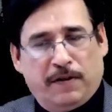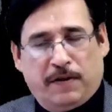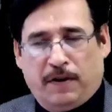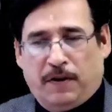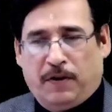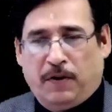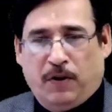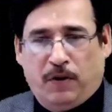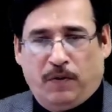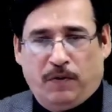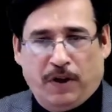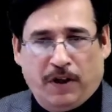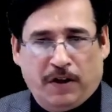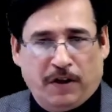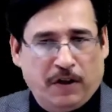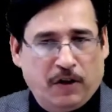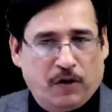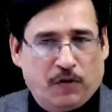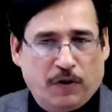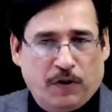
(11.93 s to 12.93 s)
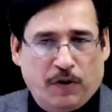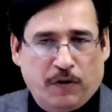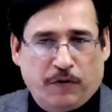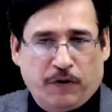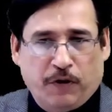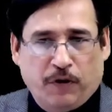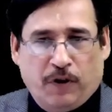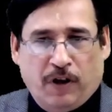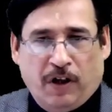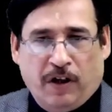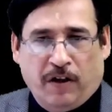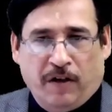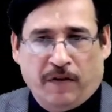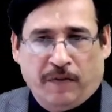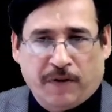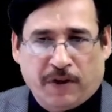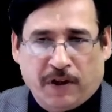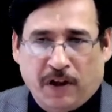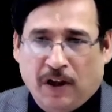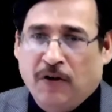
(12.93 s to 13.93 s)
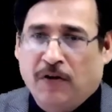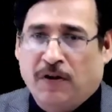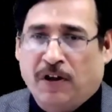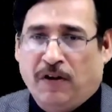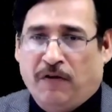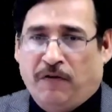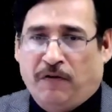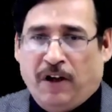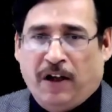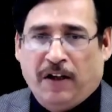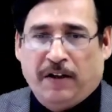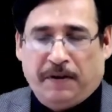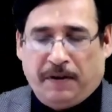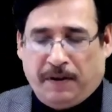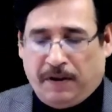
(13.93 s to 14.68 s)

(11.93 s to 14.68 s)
and hope that each one of you are absolutely fine.